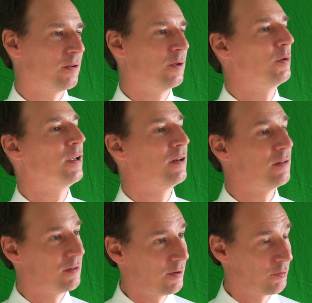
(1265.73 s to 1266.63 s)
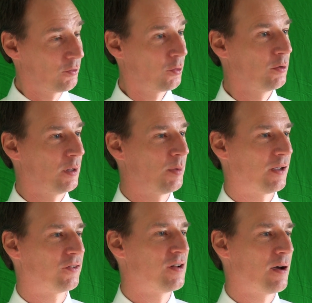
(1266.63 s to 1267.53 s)
you need different tooling,
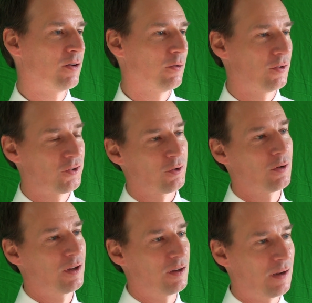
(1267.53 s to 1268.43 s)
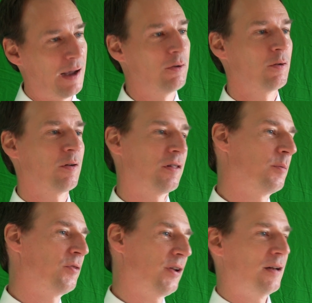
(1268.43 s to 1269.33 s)
because now you're inserting
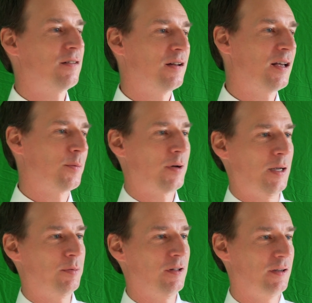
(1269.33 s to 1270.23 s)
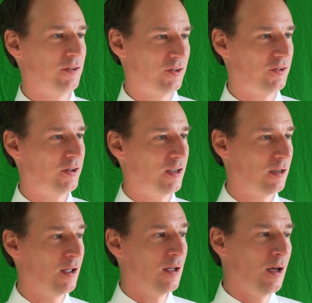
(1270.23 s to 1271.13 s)
algorithms into data pipelines and saying,
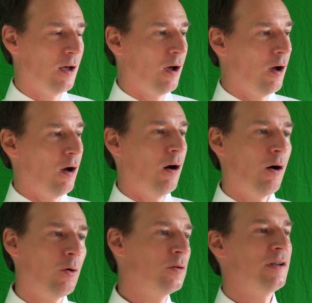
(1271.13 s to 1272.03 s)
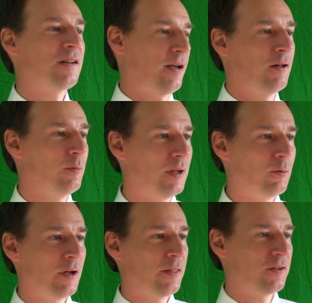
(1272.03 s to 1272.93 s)
only tell me
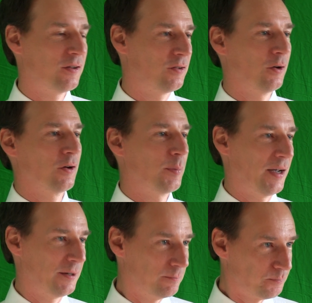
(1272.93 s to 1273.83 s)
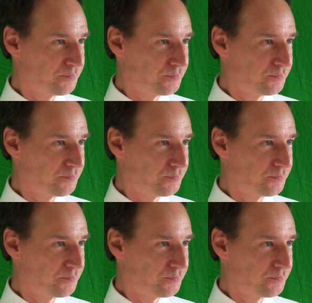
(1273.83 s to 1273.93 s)
when this is good or bad.